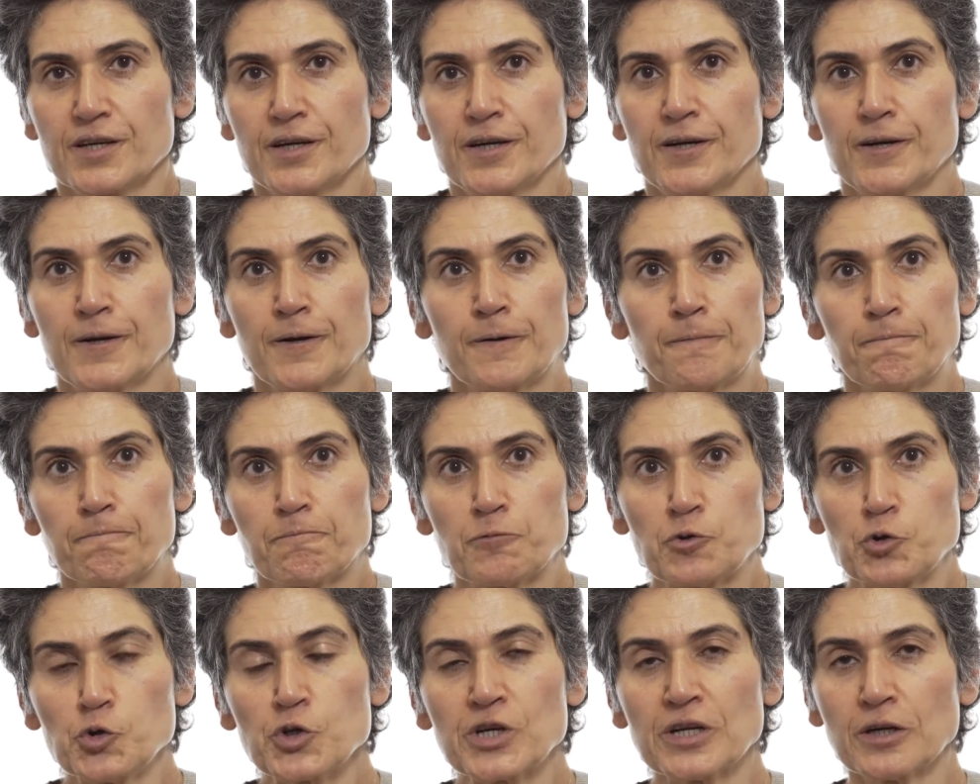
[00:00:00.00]

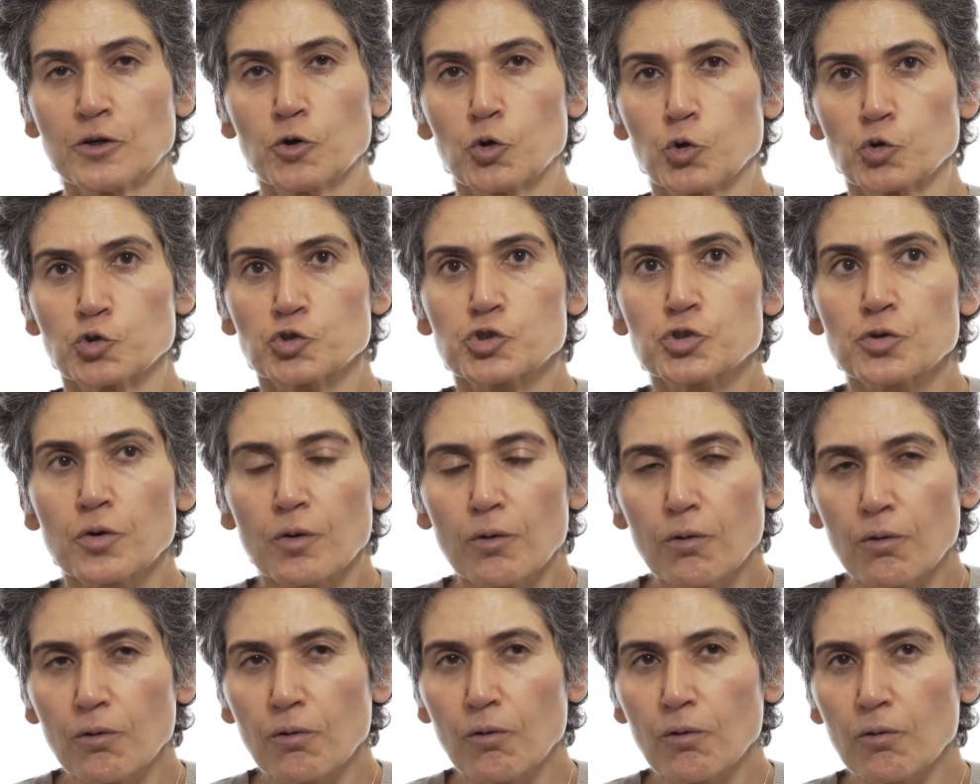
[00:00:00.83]
You can
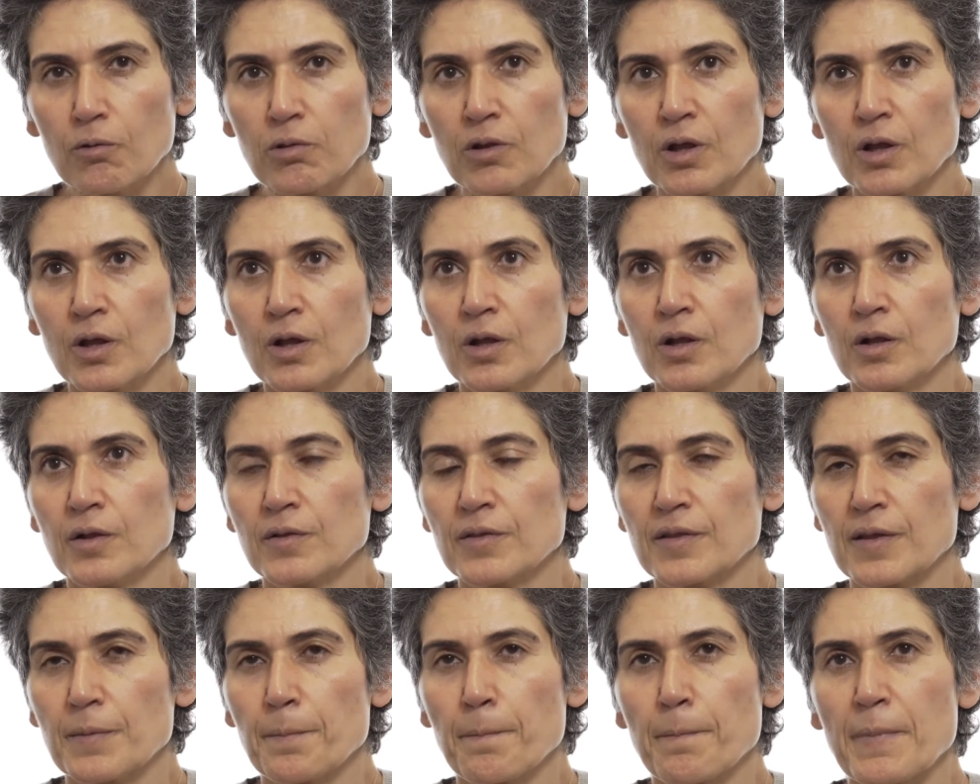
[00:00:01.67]
control
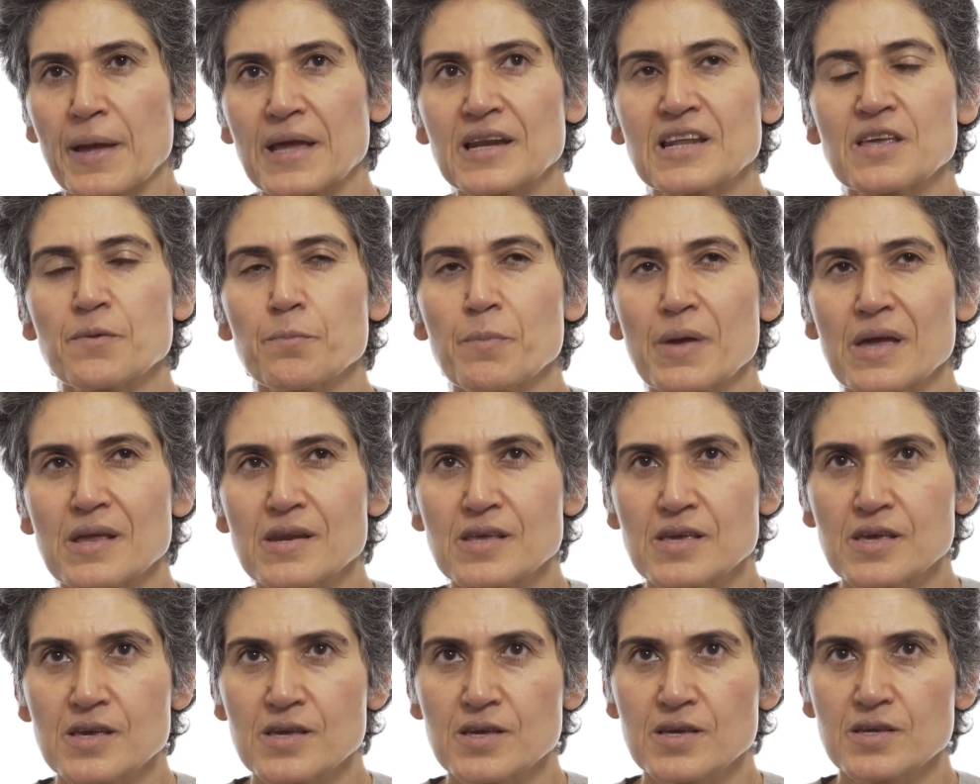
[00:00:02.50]
the many,
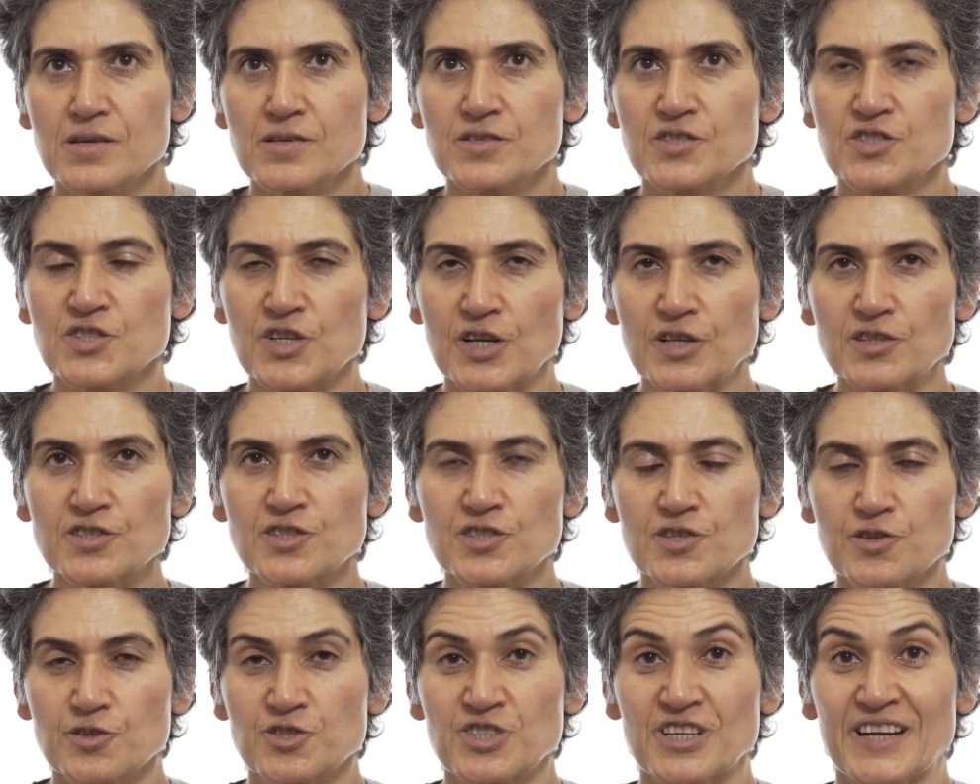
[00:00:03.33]
many
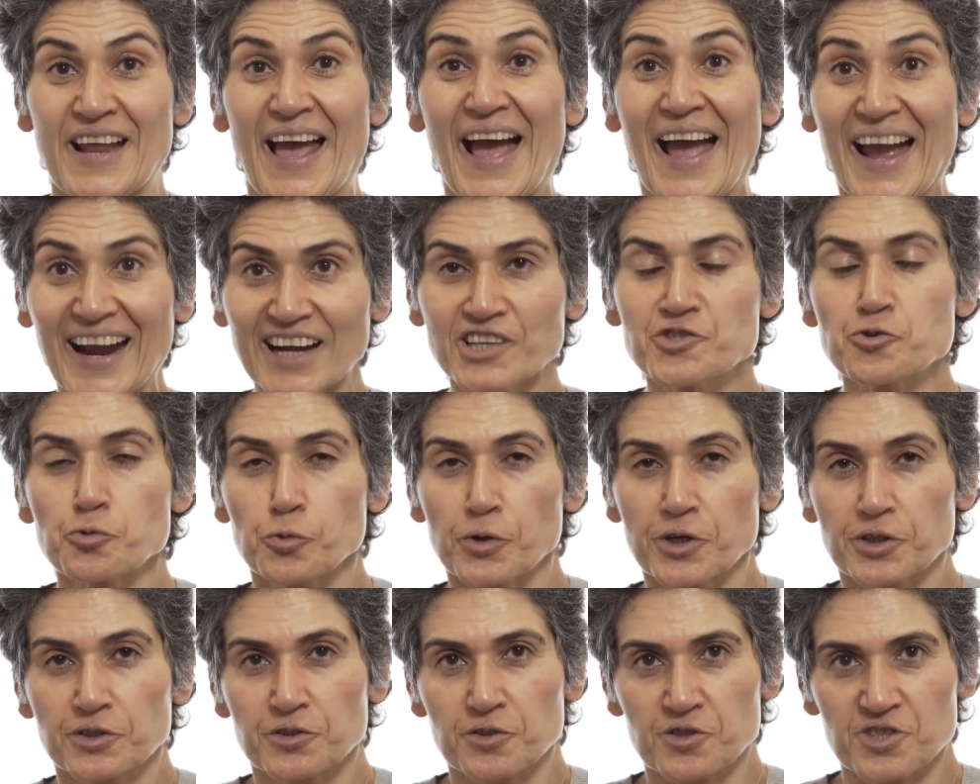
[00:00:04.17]
sensors and
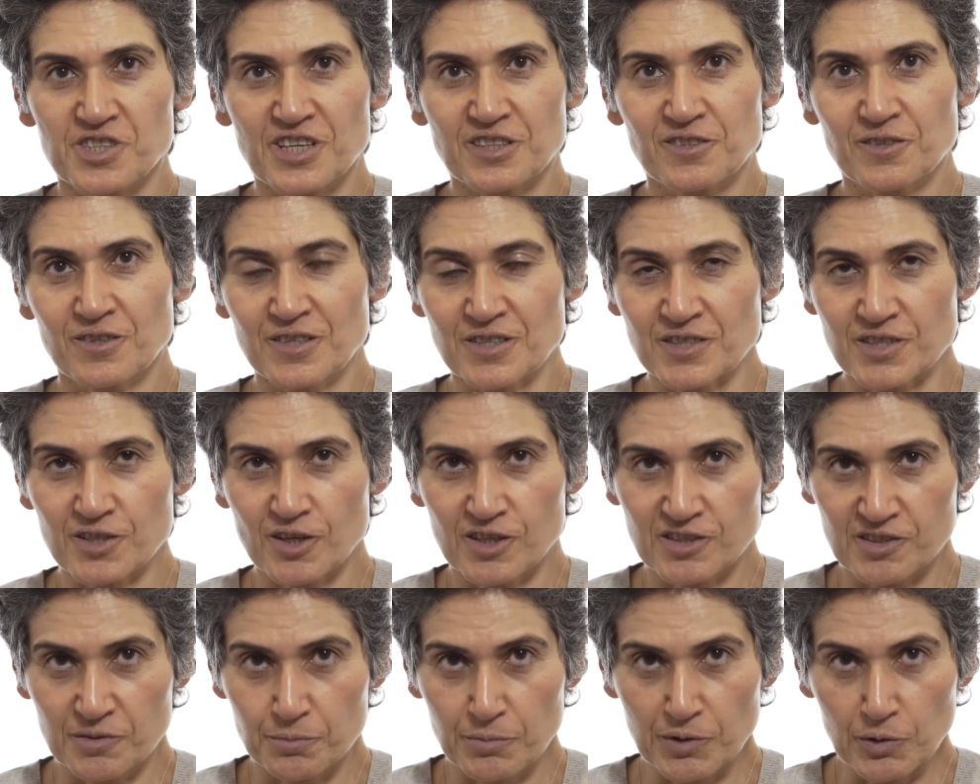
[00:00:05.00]
actuators that are
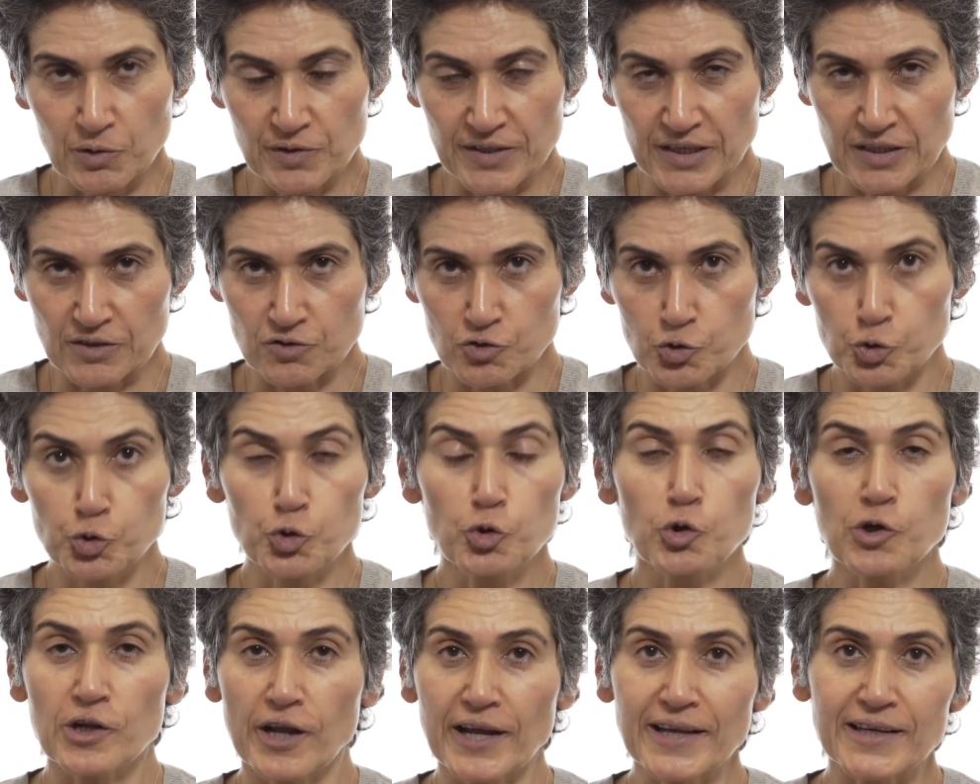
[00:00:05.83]
inside the building to
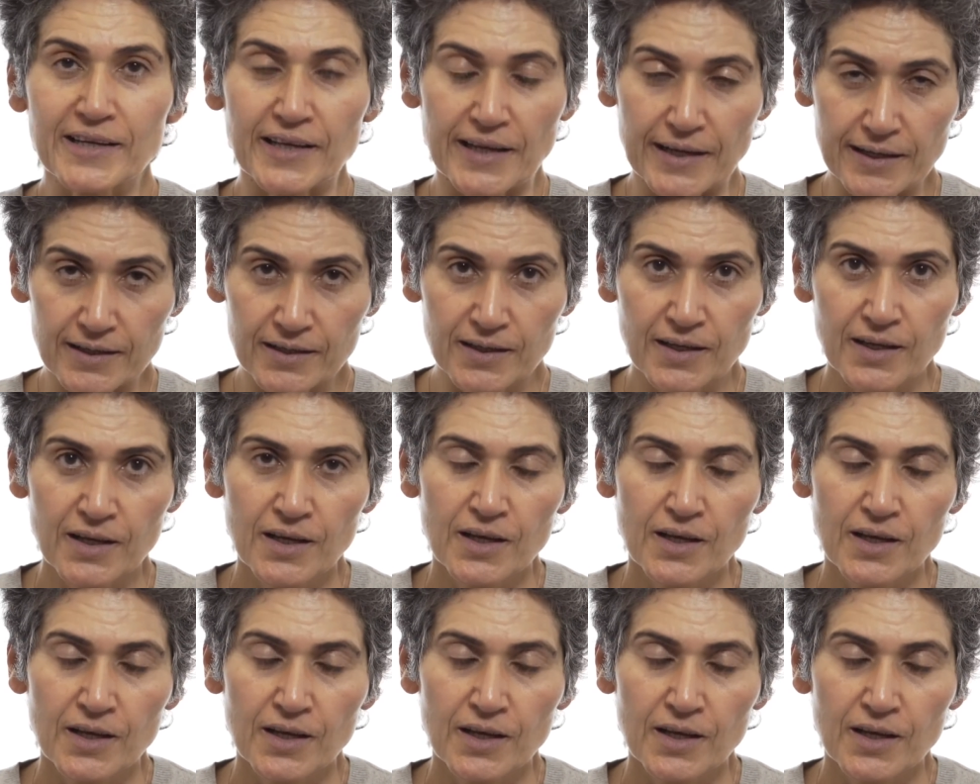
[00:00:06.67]
your liking.